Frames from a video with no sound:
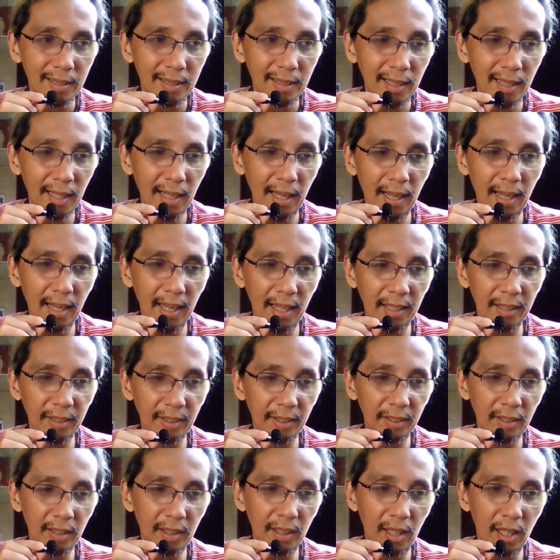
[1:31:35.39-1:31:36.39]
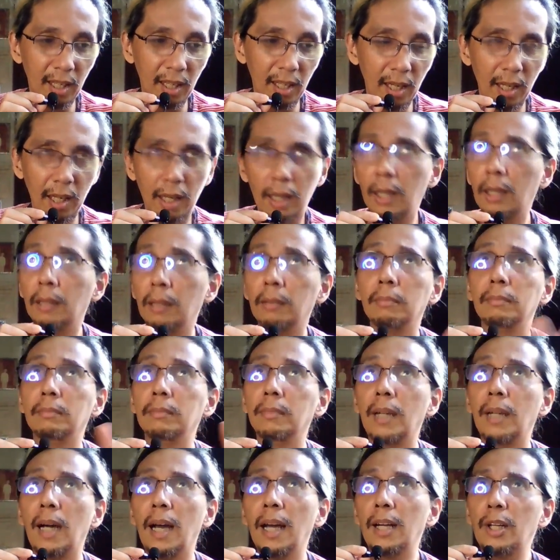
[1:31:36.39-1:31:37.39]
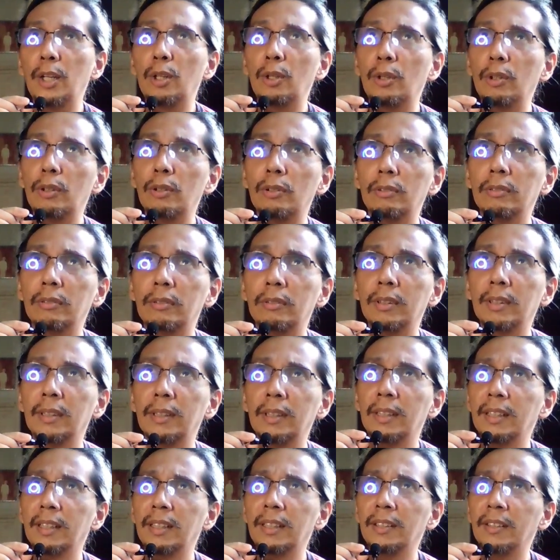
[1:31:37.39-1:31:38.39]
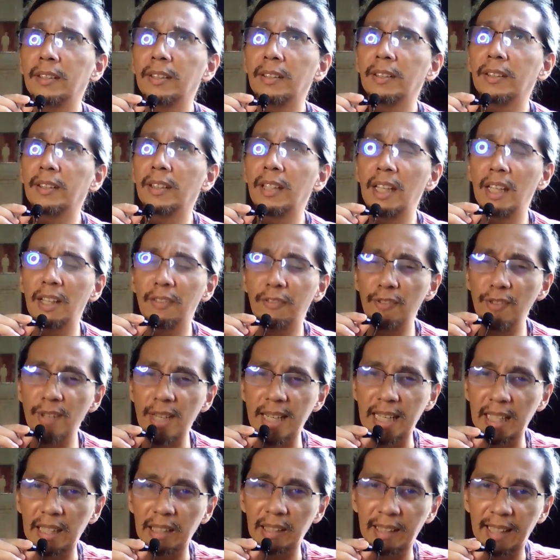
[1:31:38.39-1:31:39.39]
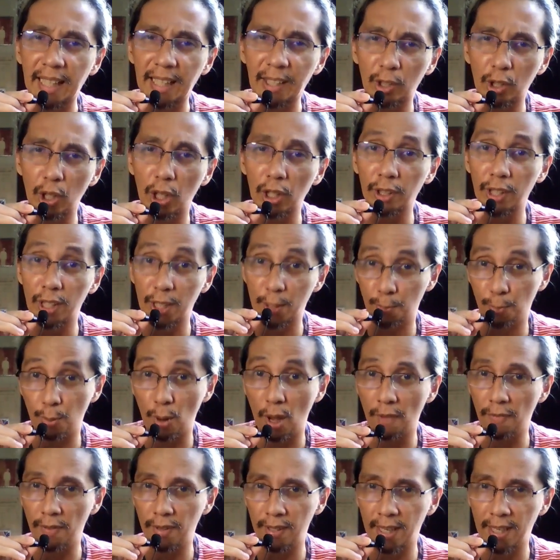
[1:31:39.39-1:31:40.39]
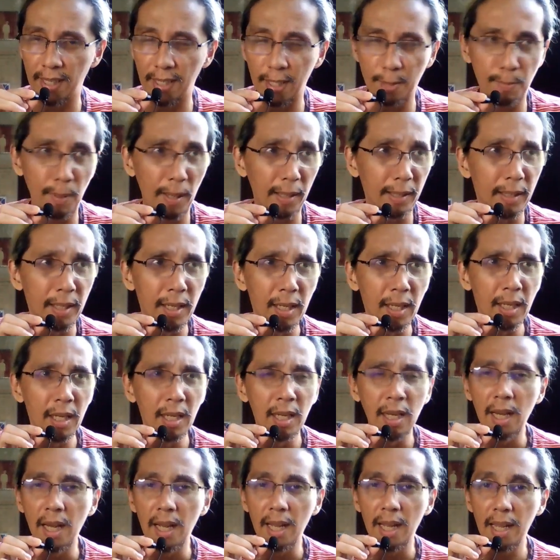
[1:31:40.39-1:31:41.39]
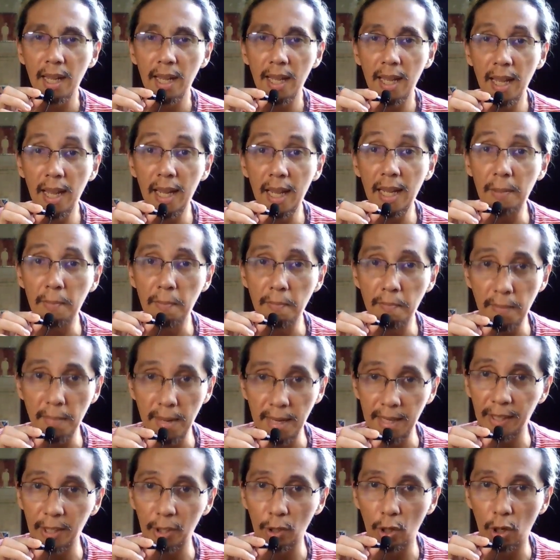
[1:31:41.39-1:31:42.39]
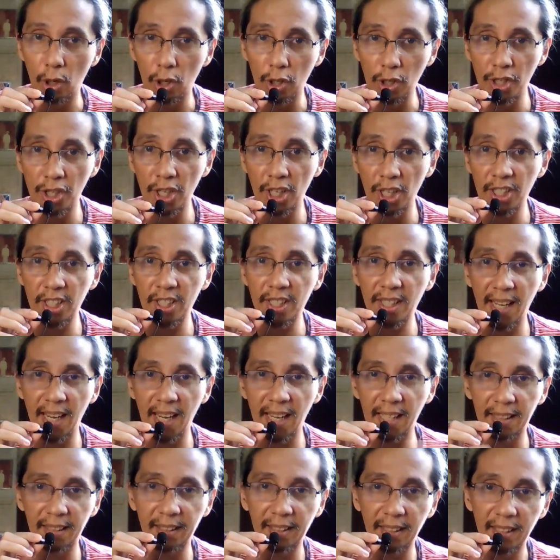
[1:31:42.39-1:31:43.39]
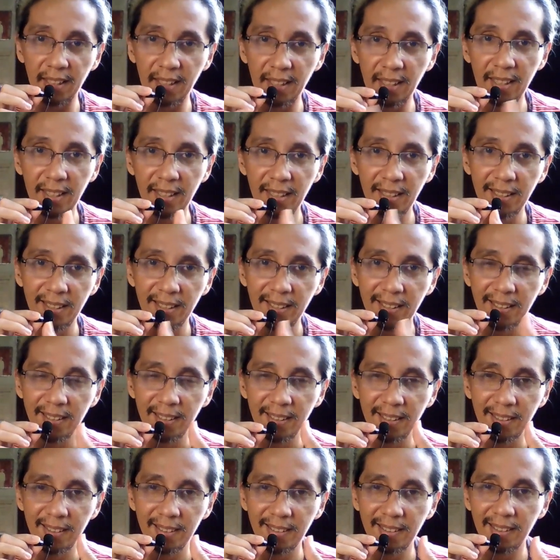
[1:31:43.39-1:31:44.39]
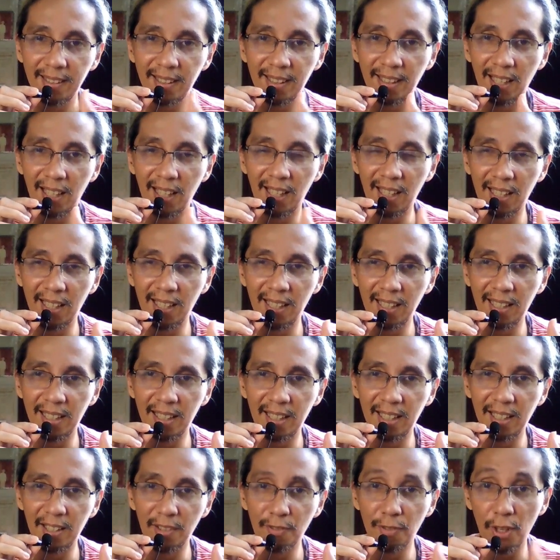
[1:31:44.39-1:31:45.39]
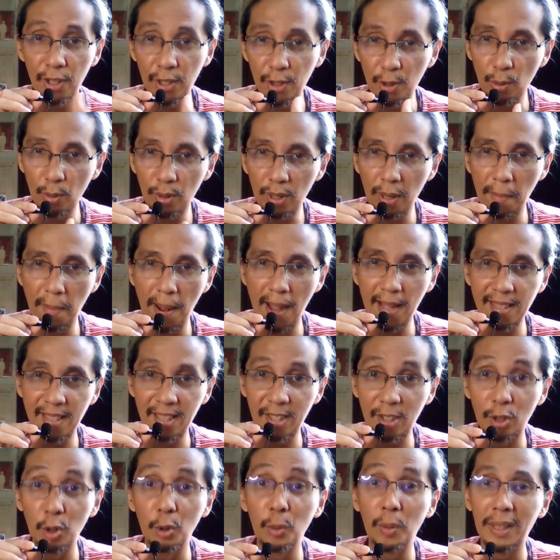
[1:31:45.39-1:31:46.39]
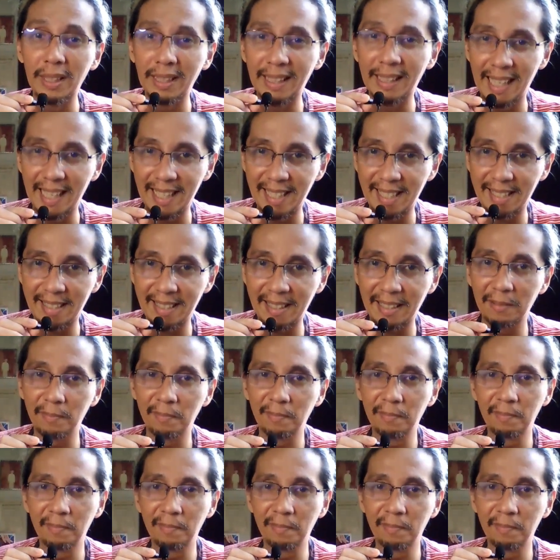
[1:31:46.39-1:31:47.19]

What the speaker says: And I don't know if Neil can call this providence, but a meteor just hit the Yuga Man's dual disc.